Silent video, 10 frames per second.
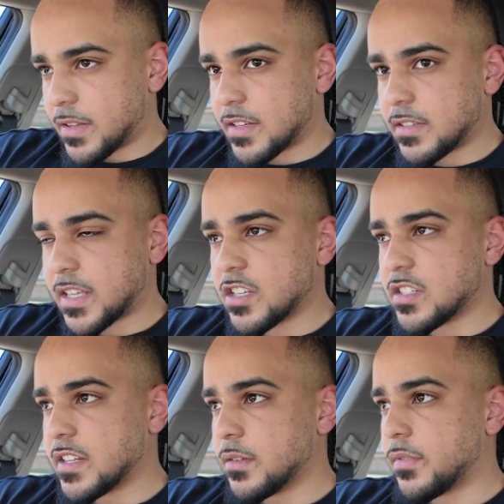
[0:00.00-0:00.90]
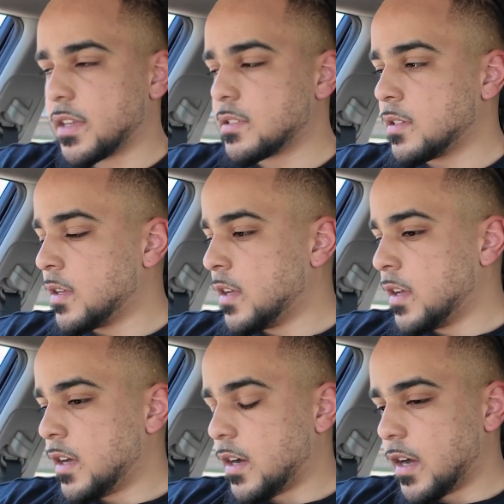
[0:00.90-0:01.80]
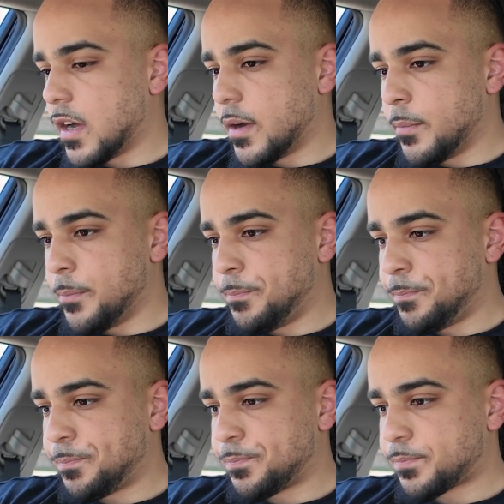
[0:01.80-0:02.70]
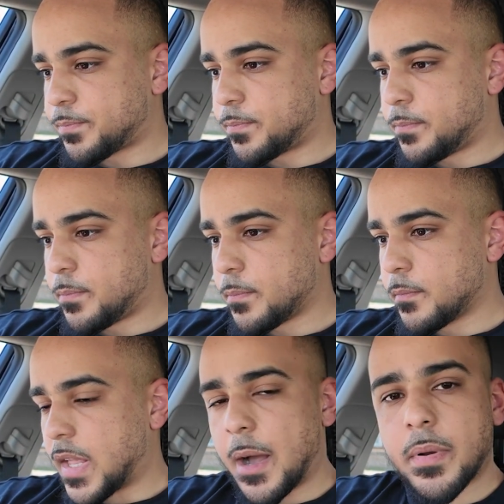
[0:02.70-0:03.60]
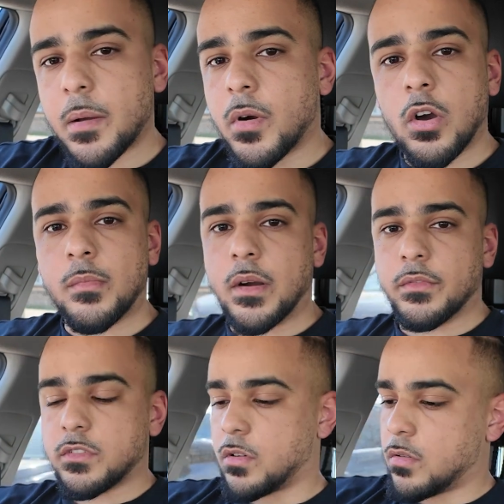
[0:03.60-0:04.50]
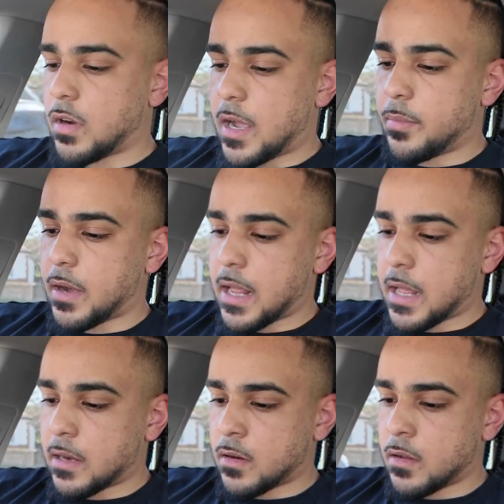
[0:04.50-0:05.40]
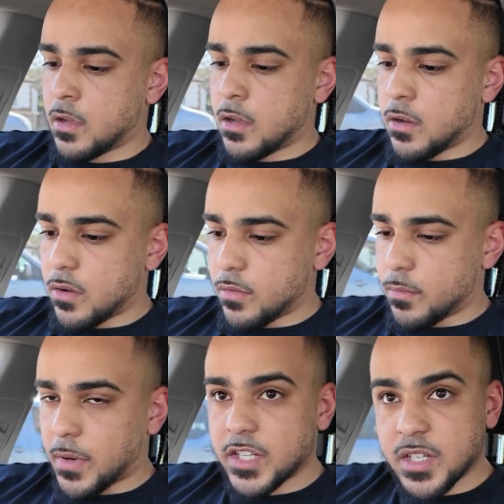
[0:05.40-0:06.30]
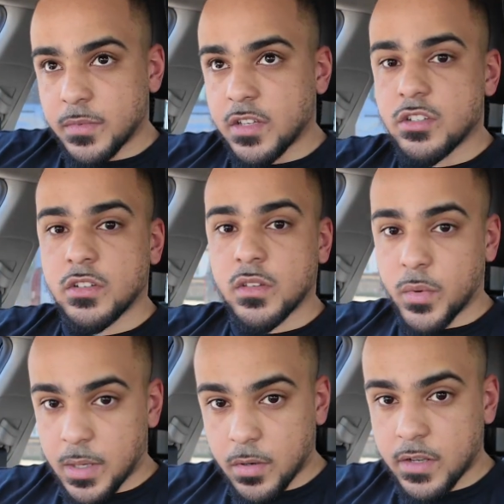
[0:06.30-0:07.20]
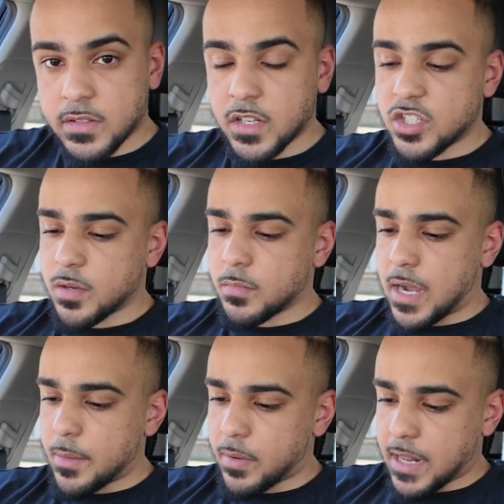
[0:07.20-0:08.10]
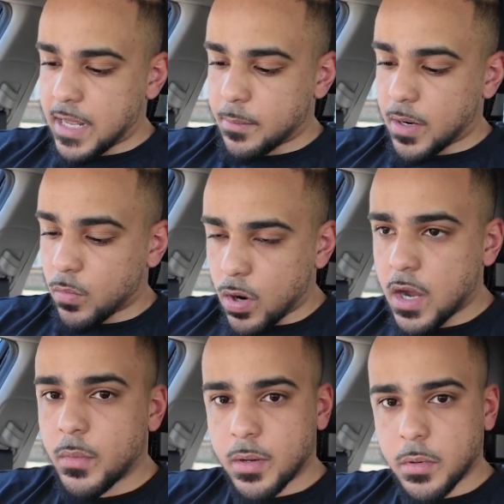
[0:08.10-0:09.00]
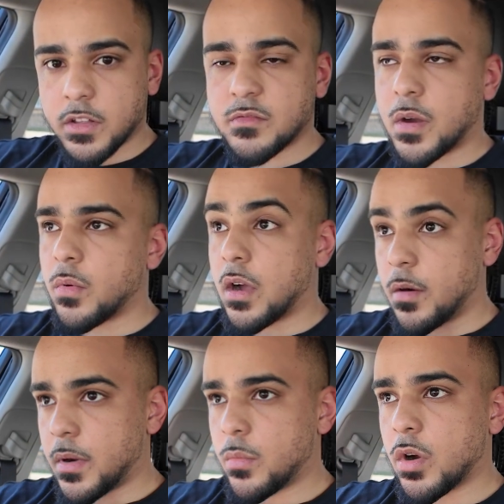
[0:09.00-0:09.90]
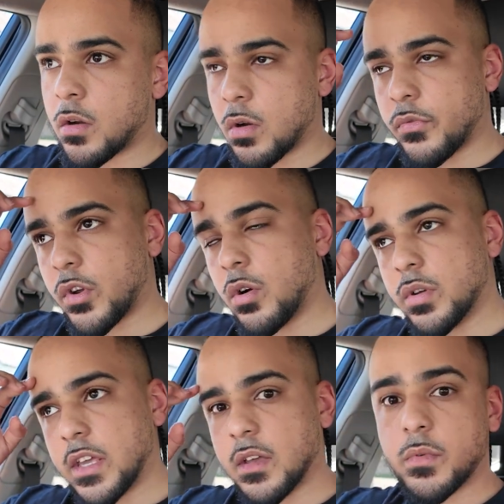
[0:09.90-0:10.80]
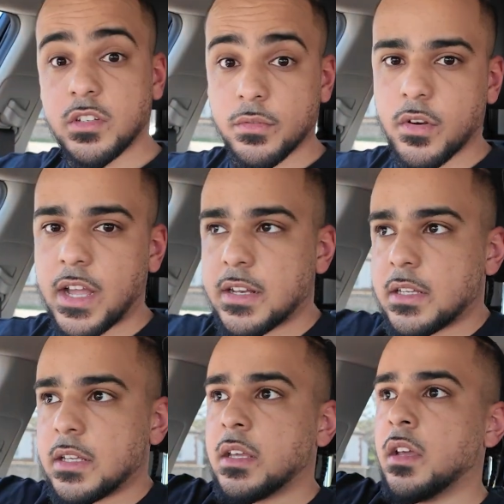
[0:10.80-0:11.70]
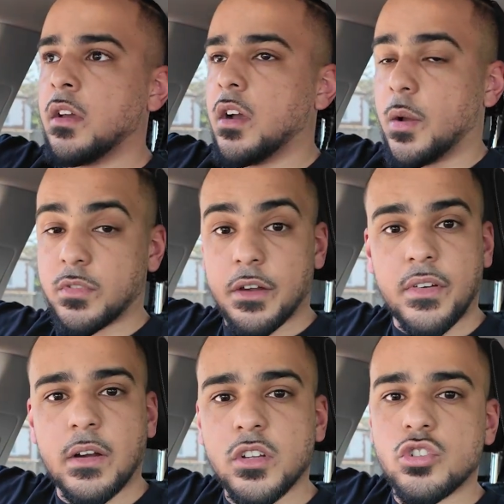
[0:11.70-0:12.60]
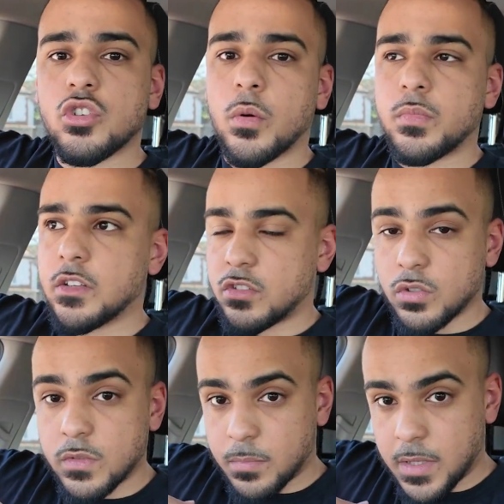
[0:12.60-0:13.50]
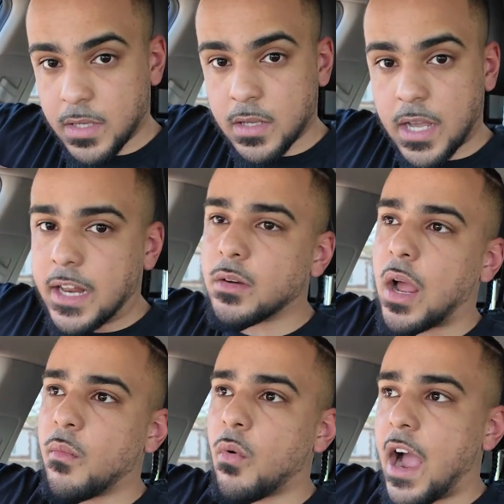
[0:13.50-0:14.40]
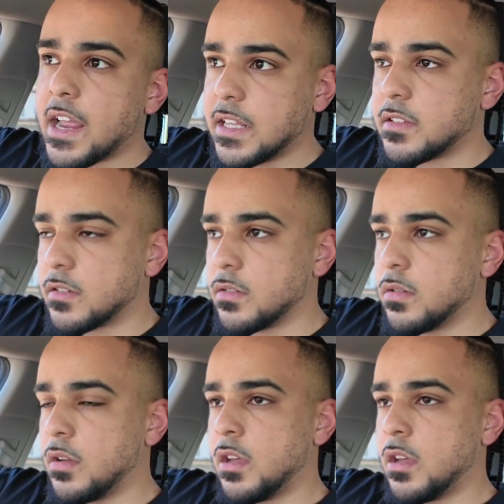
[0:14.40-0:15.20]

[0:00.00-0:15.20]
to the scheduling and things, I plan my whole month. So I plan my gym sessions when I'm going to the gym. I plan my work when I'm going to my work. I got my work rota for the whole year, which is very handy. So I found a job that suits me and what I need to do.